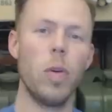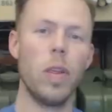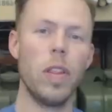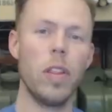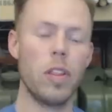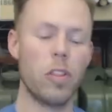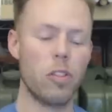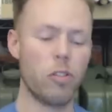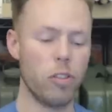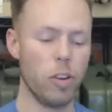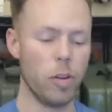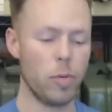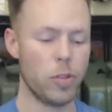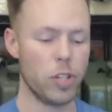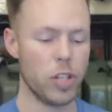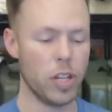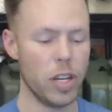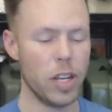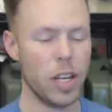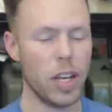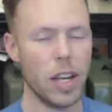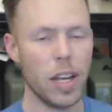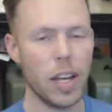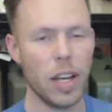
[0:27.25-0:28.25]
will be in the
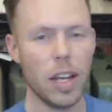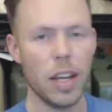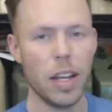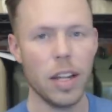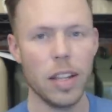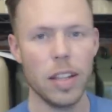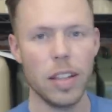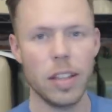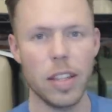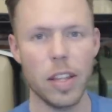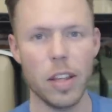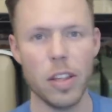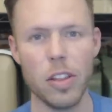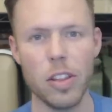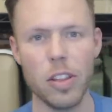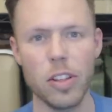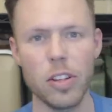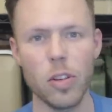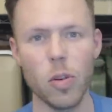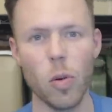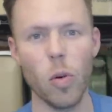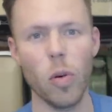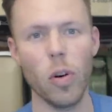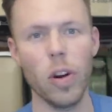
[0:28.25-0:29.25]
description. This
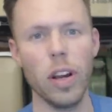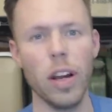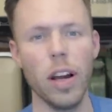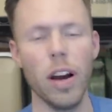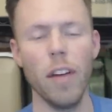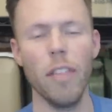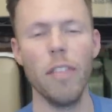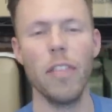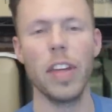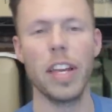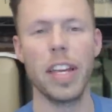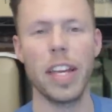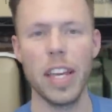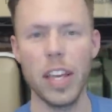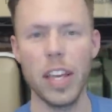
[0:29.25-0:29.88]
story of the